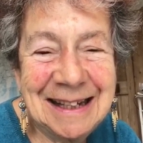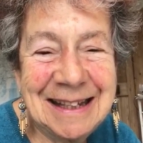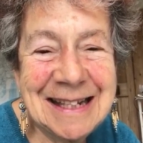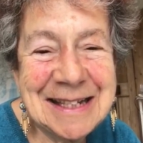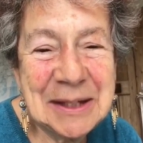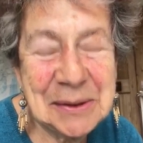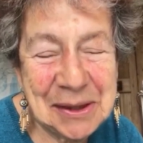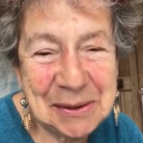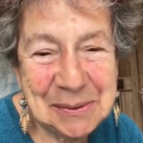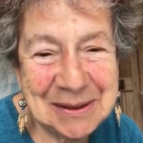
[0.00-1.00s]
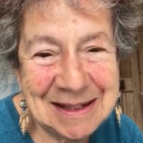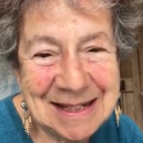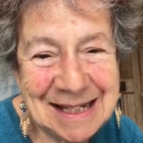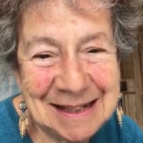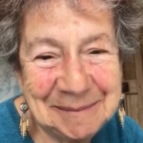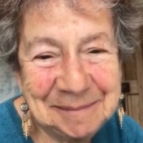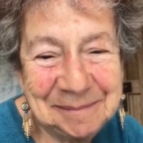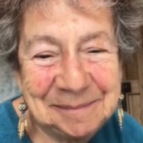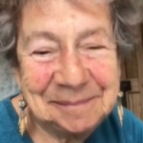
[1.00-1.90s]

that's a good thought, isn't it?